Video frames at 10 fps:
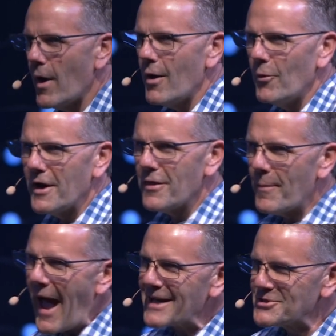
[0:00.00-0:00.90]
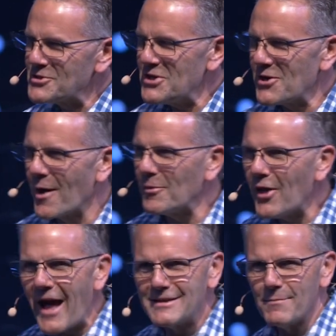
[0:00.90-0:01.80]
am uh, one of the pastors here. I'm
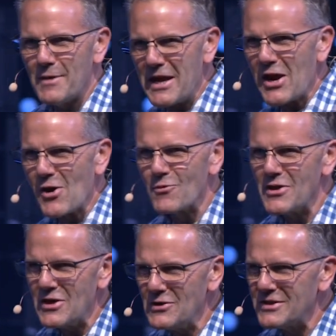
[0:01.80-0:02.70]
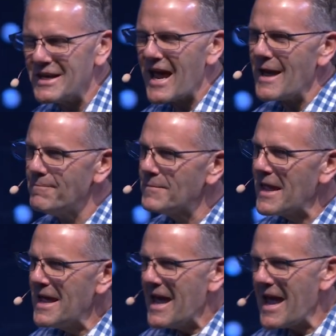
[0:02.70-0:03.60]
glad to be here with you today.
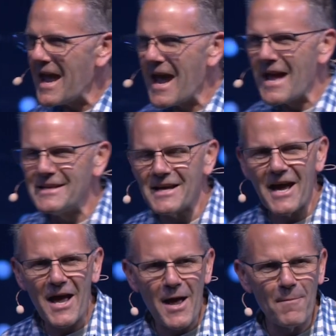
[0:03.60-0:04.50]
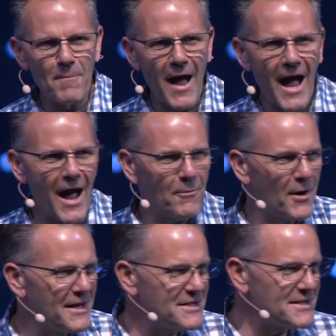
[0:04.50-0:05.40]
And um, I
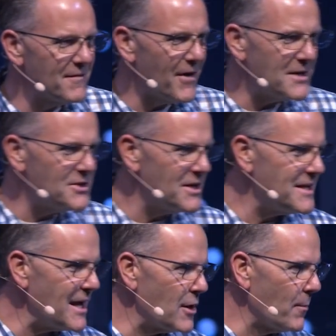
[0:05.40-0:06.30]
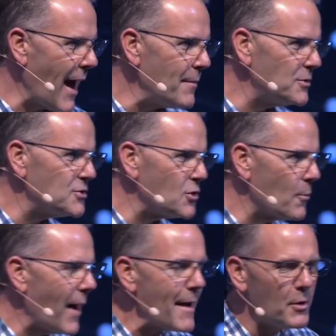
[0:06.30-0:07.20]
want to just invite you to take your Bibles or
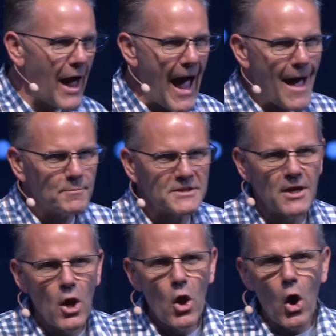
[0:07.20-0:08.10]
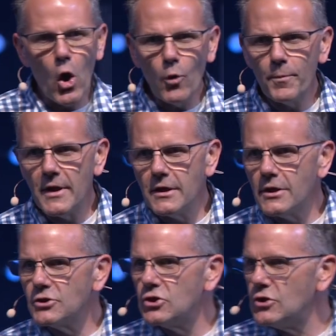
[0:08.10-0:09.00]
your Bible apps,
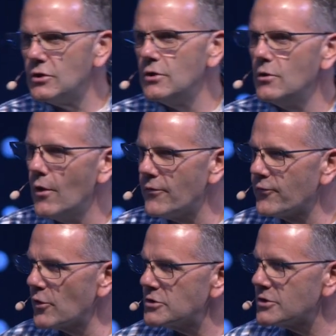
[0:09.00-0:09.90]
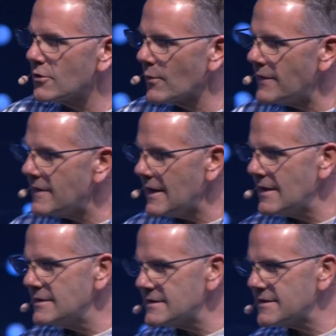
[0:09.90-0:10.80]
open to 1
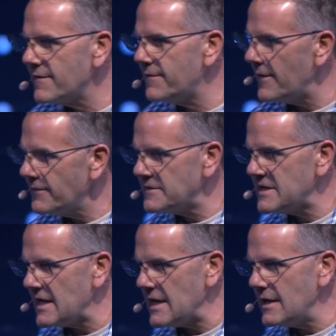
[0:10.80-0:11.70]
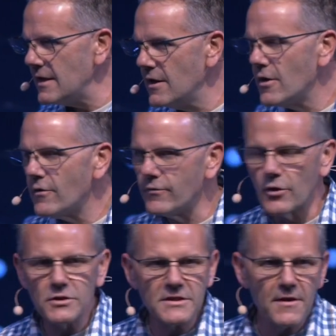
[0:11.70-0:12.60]
Corinthians 15,
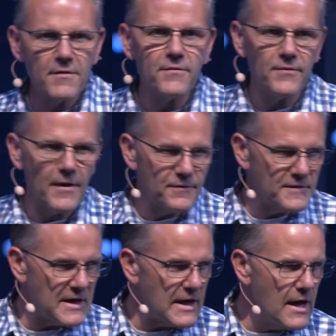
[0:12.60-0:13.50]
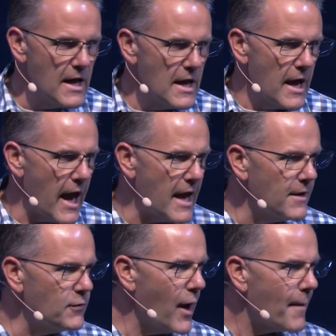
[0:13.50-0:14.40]
verse 50.
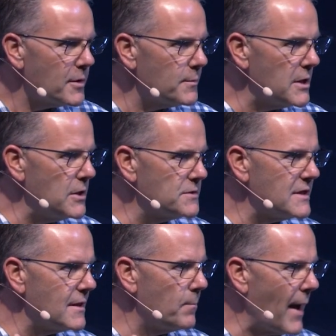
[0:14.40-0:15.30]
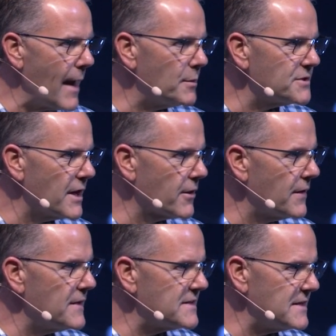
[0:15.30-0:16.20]
And if you happen to be using the Bibles that
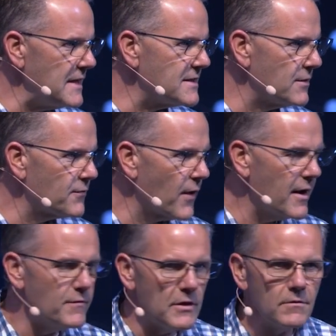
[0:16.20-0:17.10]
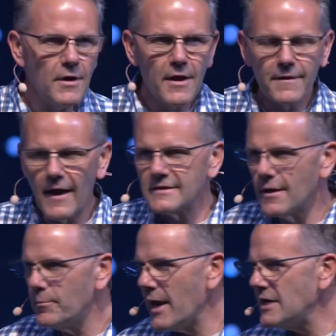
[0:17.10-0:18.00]
are in the seats in front of you,
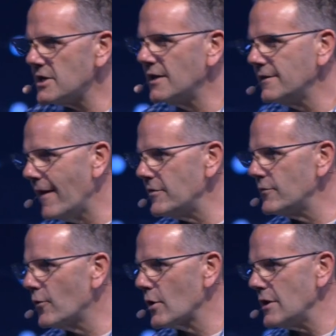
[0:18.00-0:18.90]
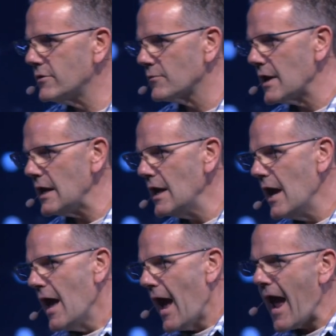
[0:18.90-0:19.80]
that's on page
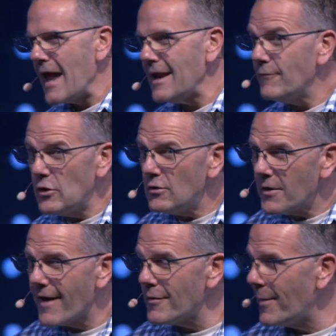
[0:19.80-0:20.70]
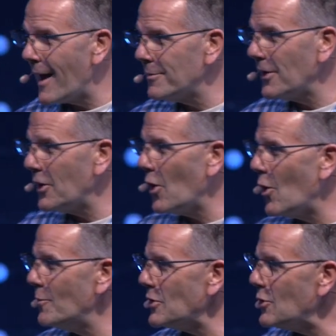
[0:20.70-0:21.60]
1143. And if you don't have a Bible at
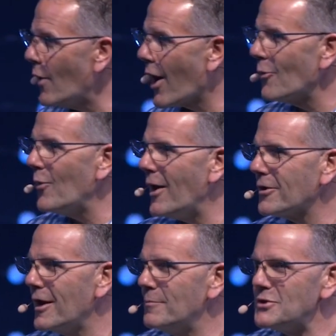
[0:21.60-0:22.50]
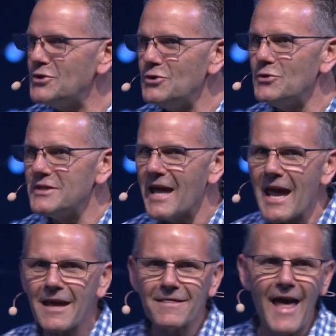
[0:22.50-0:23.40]
home, you are welcome to
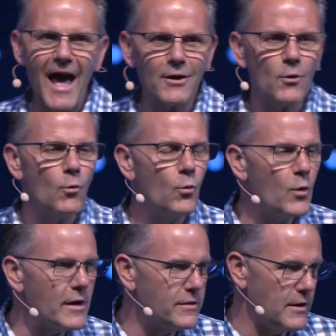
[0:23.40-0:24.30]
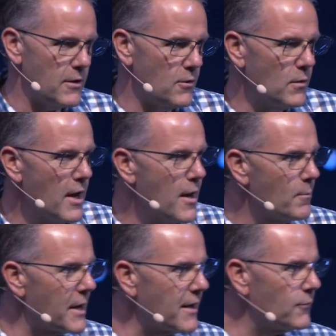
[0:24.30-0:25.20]
take that with you
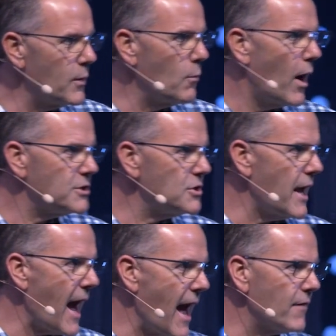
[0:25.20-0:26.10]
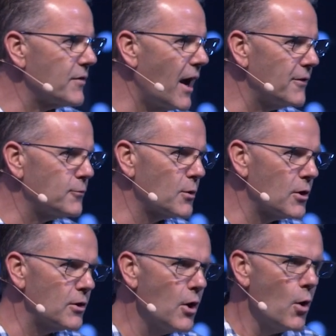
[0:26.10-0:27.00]
because we want you to have God's
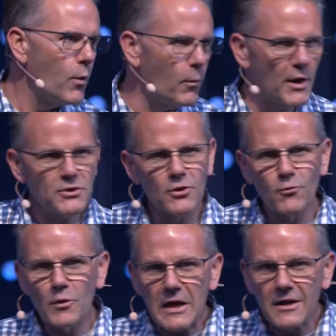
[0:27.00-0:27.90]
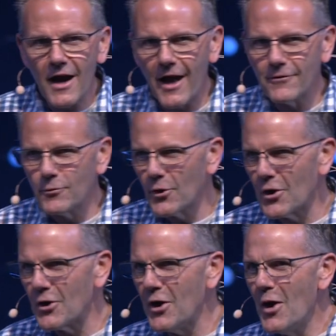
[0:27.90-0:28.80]
Word. We want you to read God's
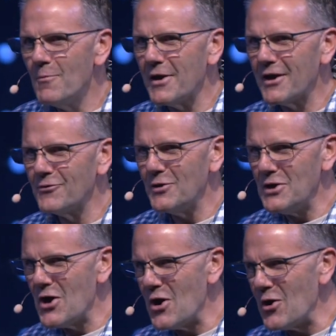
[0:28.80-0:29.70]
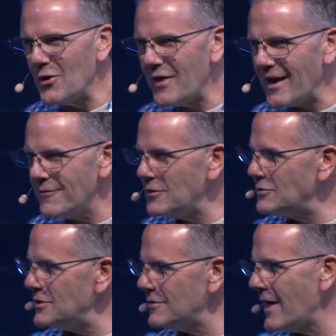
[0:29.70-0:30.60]
Word because we know that if
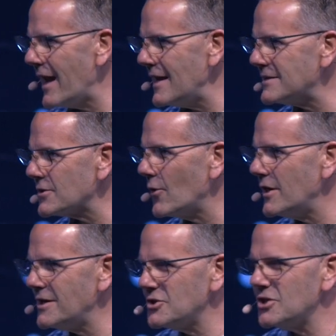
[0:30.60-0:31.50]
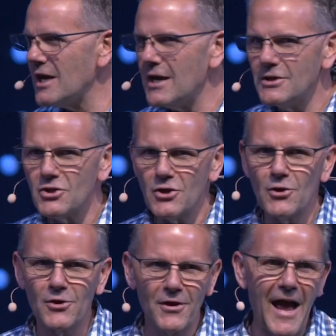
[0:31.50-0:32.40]
you do that, it's going to change
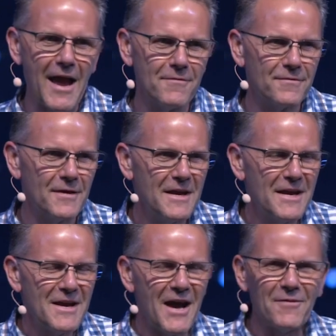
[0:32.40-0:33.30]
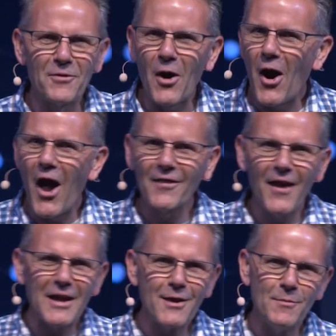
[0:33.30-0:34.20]
your life uh, for our
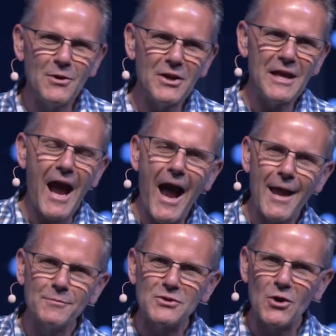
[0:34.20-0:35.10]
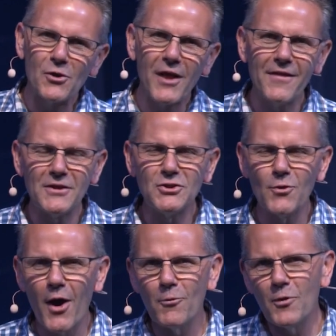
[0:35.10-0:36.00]
online community. I am so glad
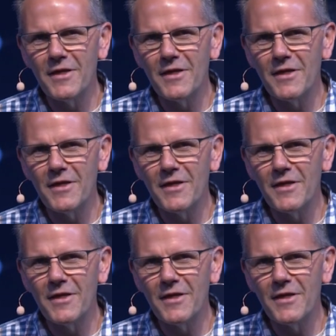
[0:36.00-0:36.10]
that you are